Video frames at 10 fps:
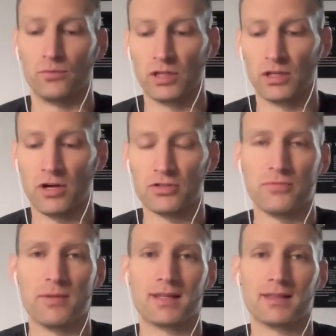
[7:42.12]
we can
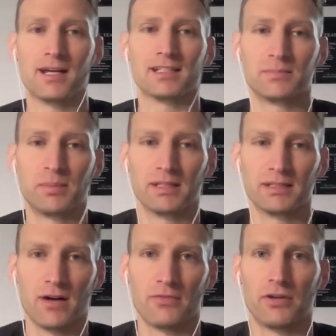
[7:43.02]
also make less
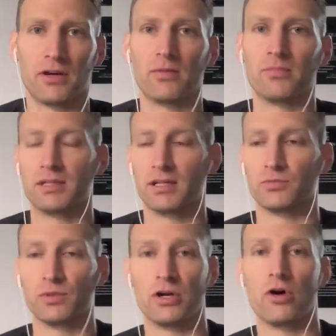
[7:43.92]
space out there
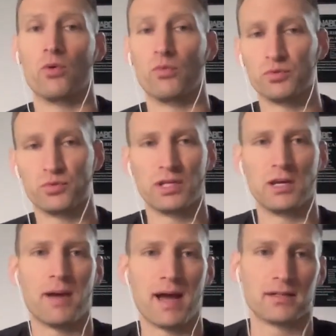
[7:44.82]
because we know once we
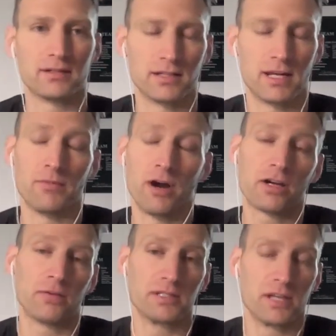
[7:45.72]
get back into the game, there are
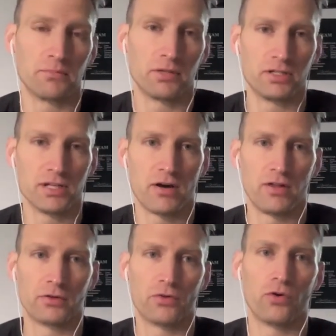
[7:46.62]
going to be 10 players out
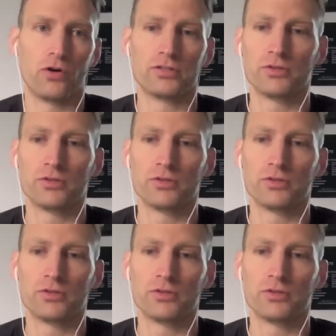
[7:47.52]
on the court.